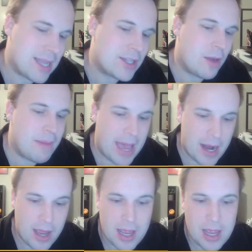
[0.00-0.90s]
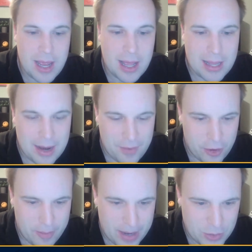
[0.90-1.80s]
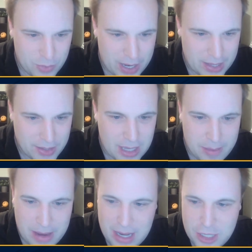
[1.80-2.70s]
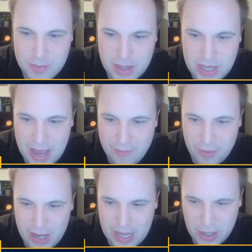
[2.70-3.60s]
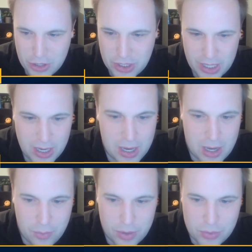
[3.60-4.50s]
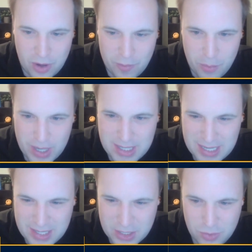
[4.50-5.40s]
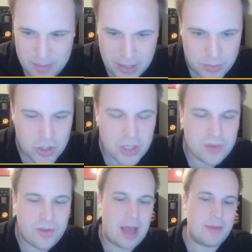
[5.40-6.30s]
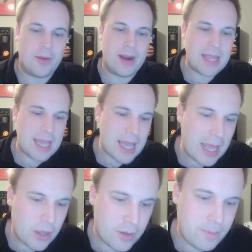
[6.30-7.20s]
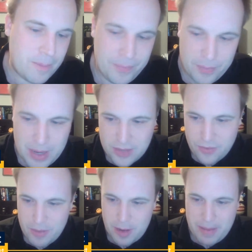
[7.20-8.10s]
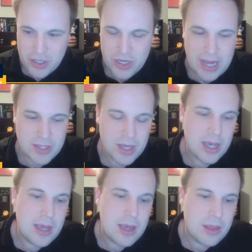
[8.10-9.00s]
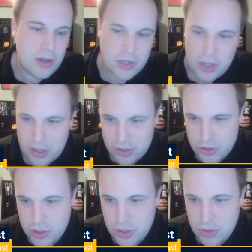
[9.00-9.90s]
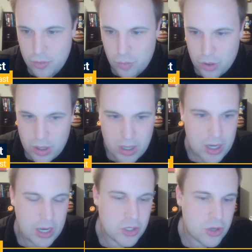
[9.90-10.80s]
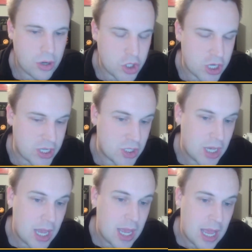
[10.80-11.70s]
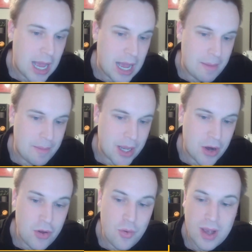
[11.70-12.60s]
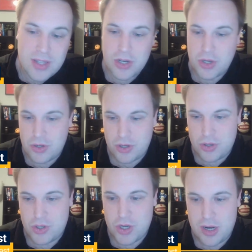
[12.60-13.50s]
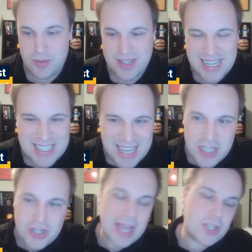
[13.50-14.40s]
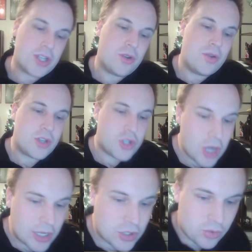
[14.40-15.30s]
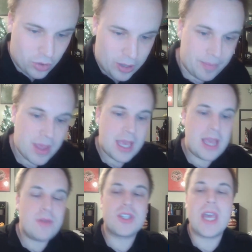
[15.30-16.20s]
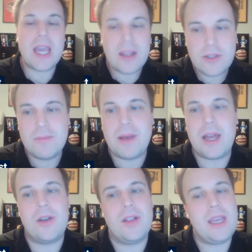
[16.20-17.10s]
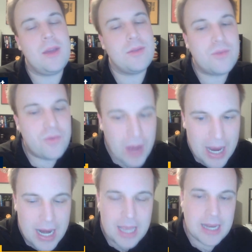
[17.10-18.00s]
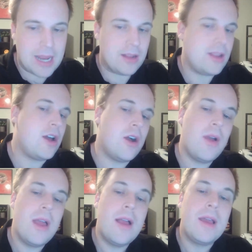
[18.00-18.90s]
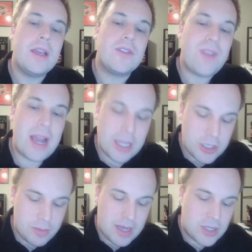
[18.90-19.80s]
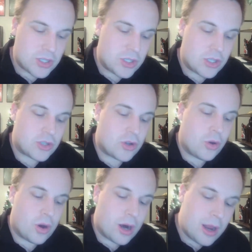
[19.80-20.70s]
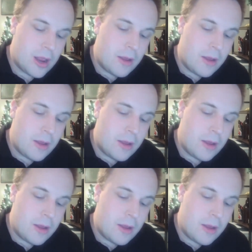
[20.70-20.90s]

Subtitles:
That's how bad a lot of other minutes went in this game. And Neesmith's effort and energy with 12 points and 6 rebounds was just phenomenal, right? They got good minutes from their bench guys. Their starters were atrocious. But you know who wasn't atrocious who started was Isaiah Jackson, who is just rolling. He was kicking some butt early. He was fighting down low. He was finding spaces to score.